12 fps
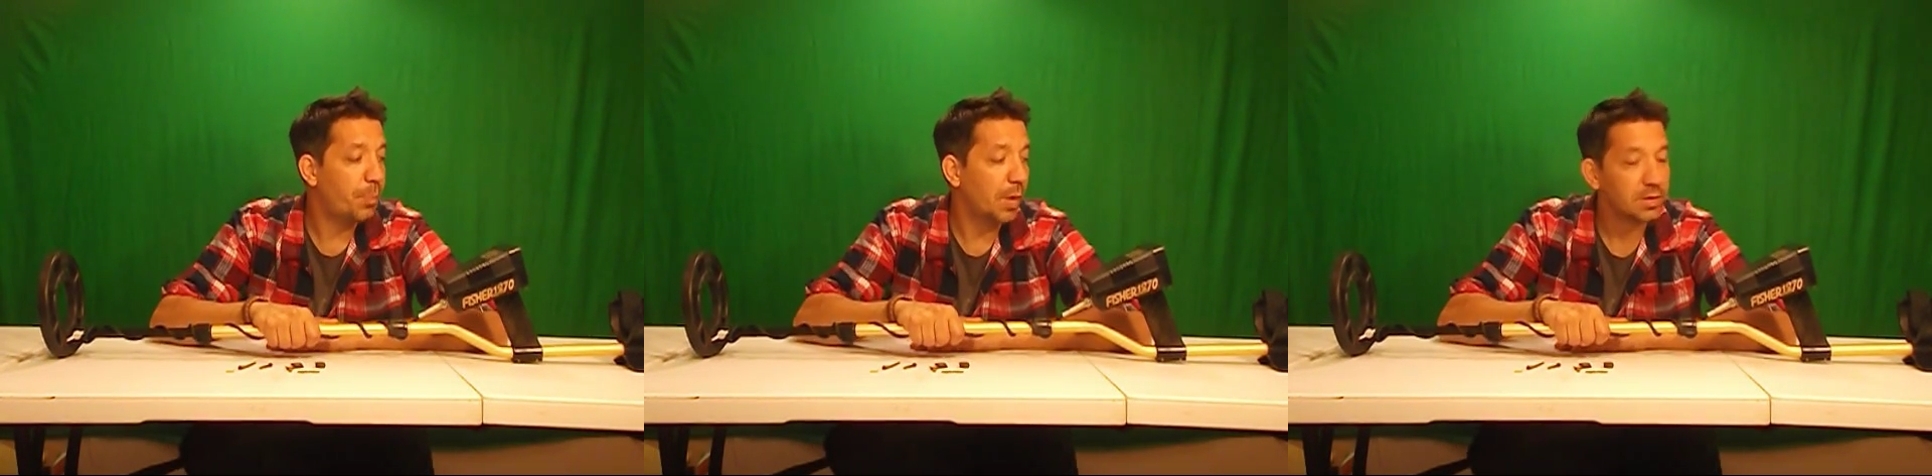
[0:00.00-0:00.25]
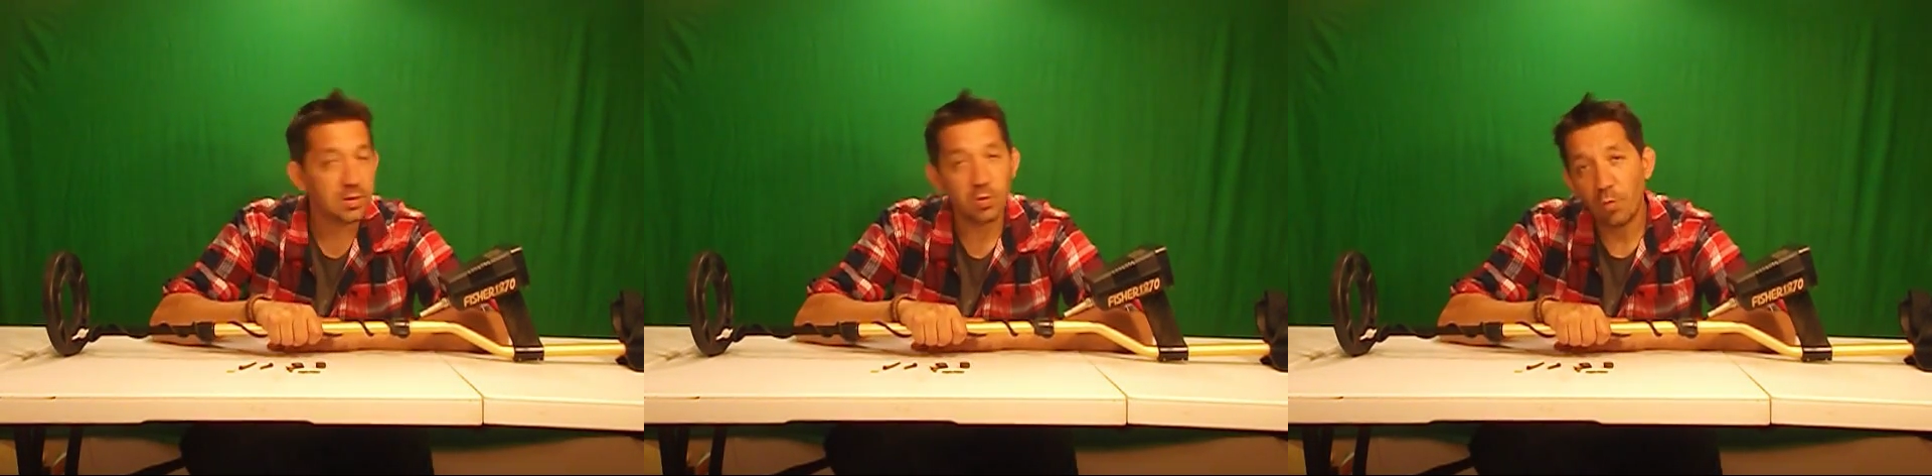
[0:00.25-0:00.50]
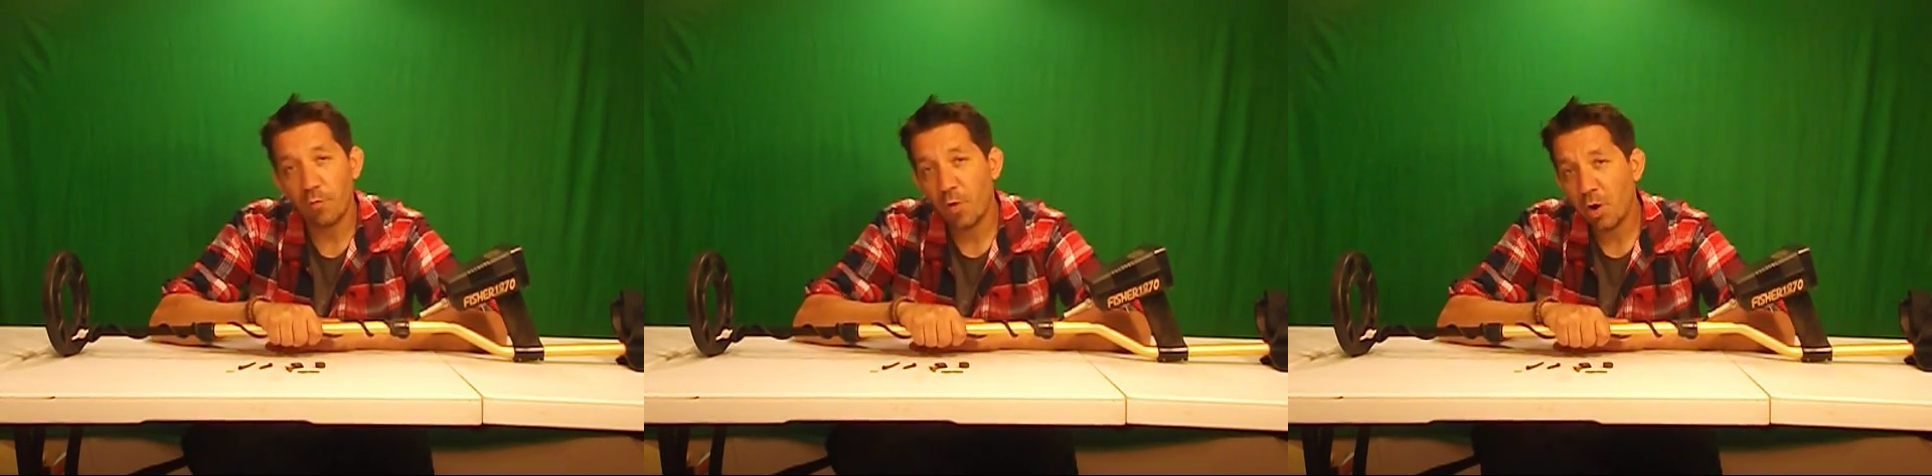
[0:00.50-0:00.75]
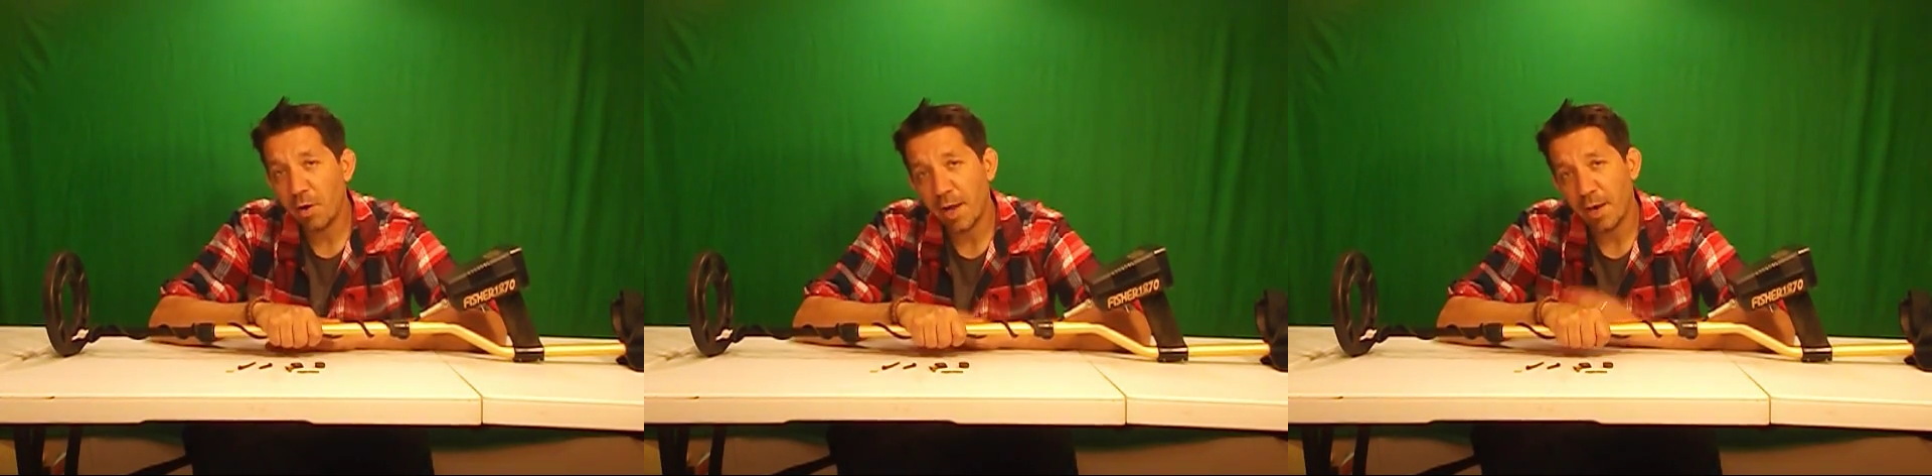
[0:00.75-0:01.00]
But so
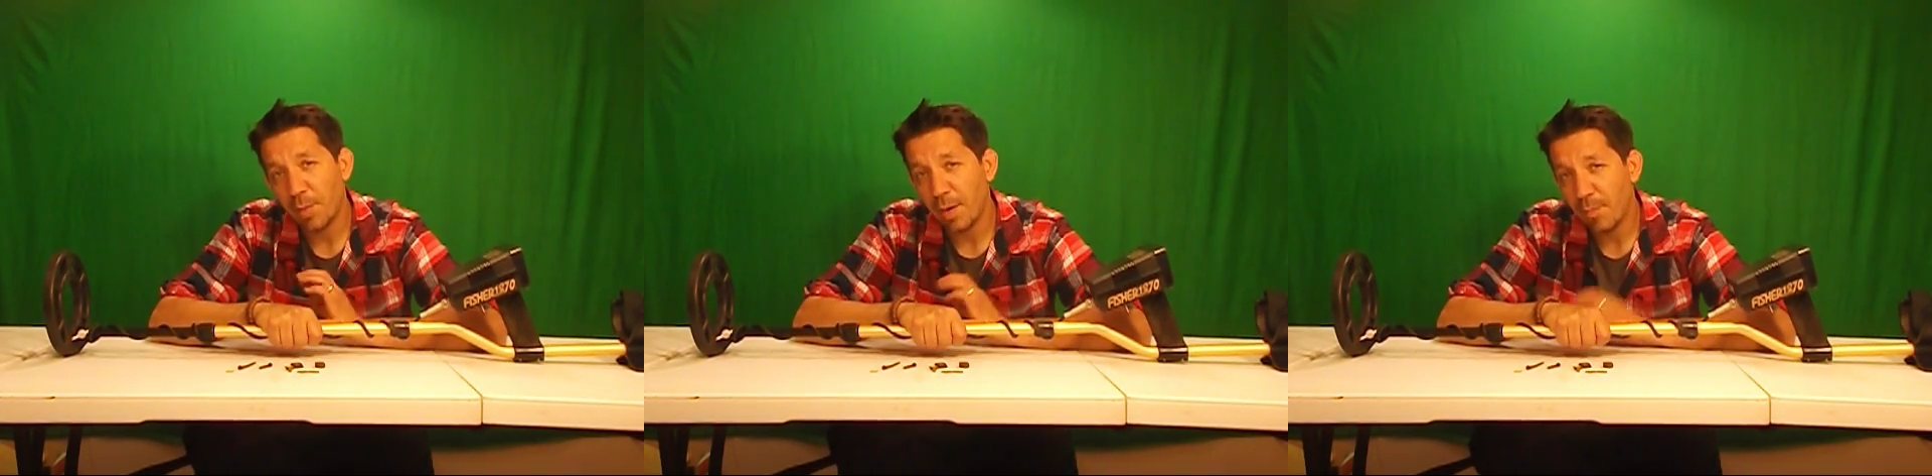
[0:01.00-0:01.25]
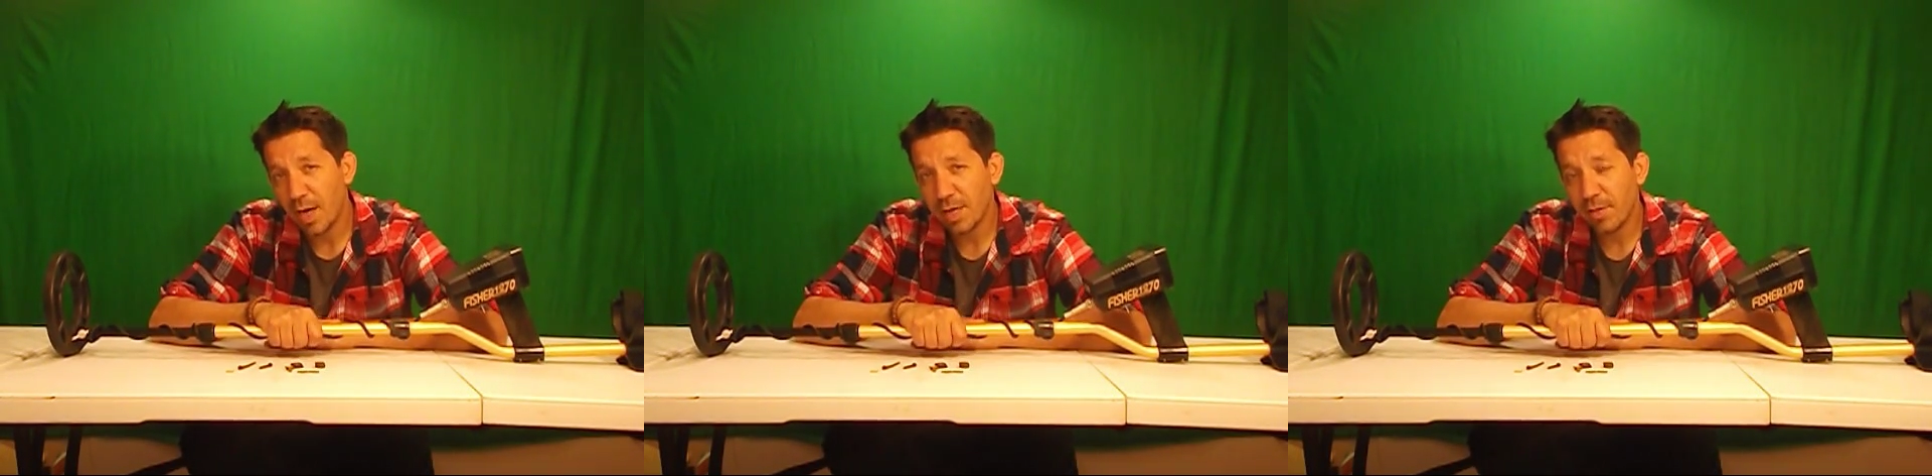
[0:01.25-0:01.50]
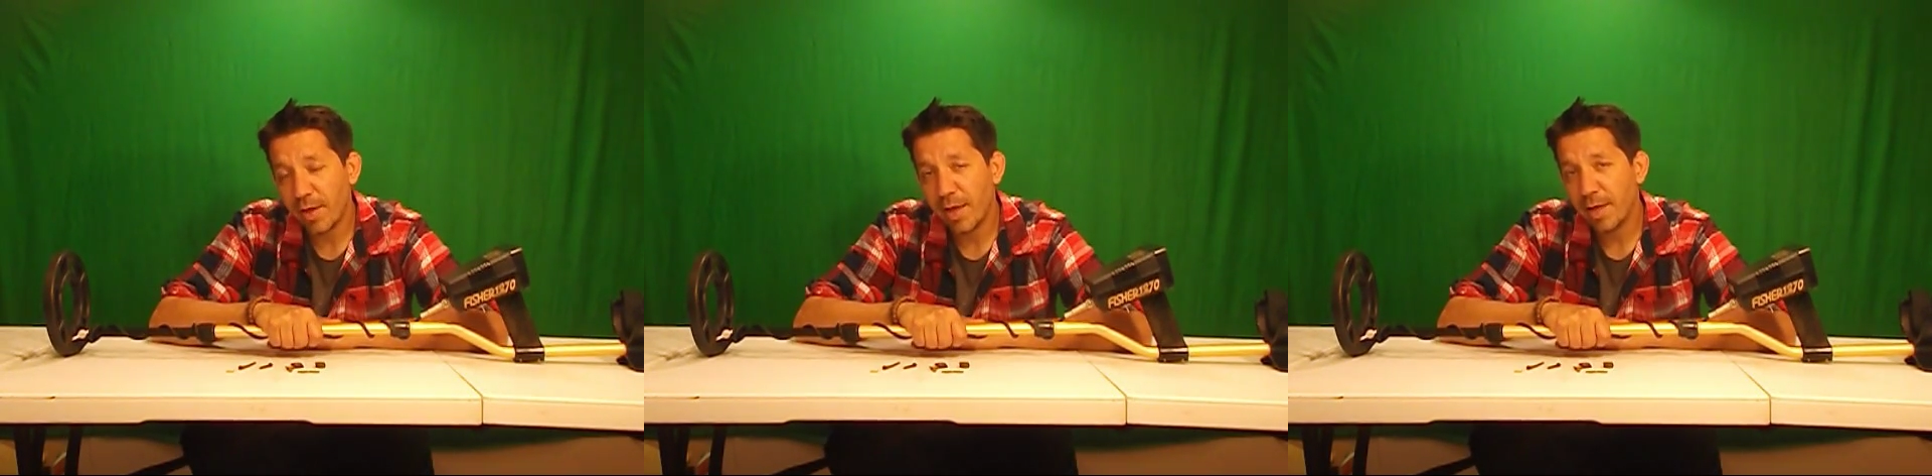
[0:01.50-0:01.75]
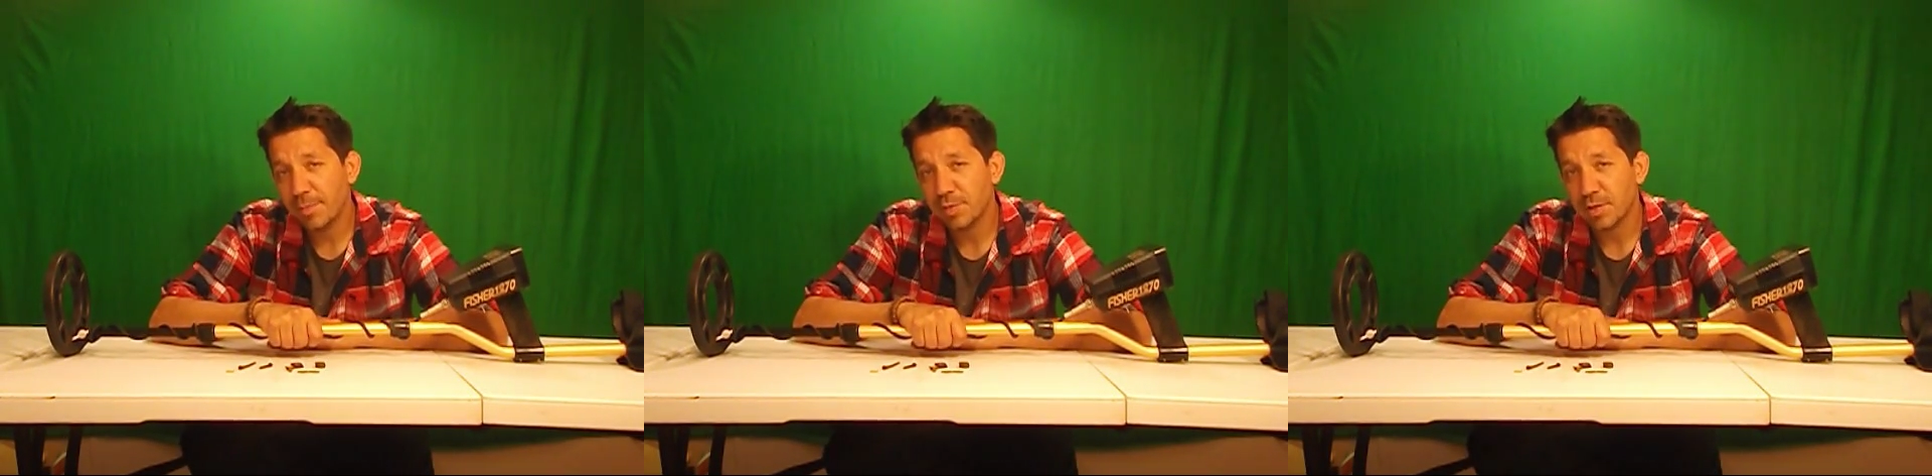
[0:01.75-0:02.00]
far, out of my Mind
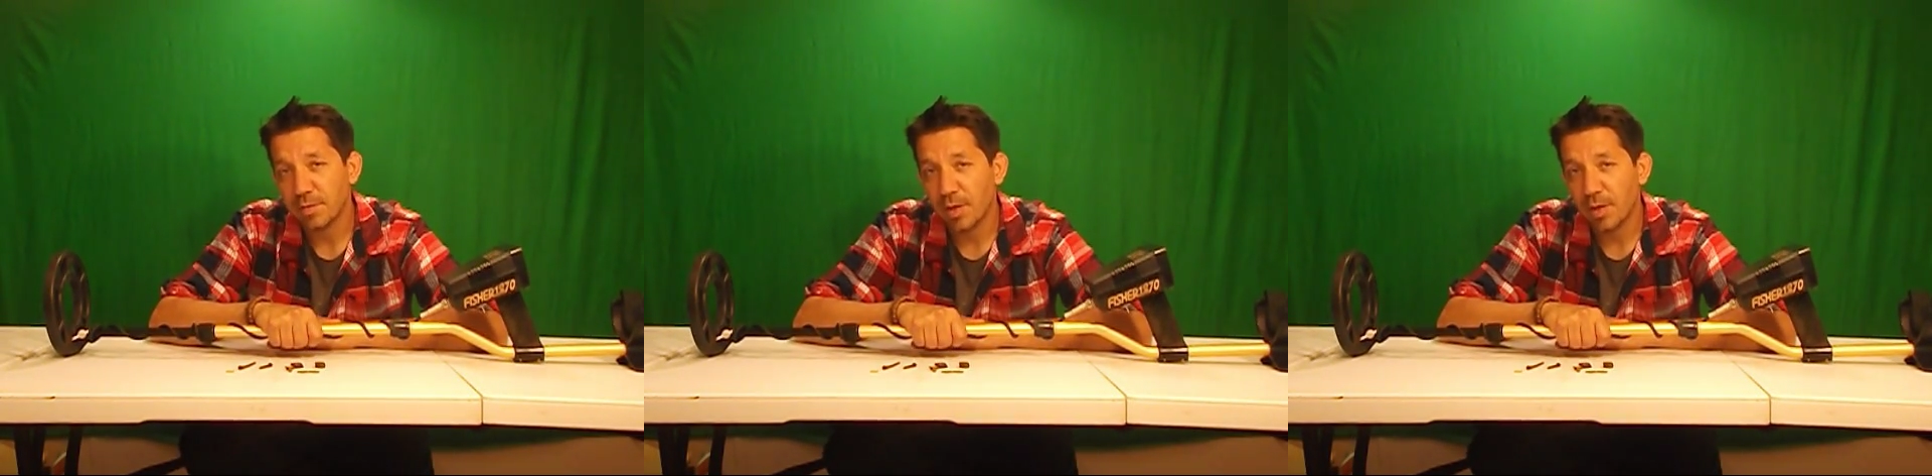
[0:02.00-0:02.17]
Labs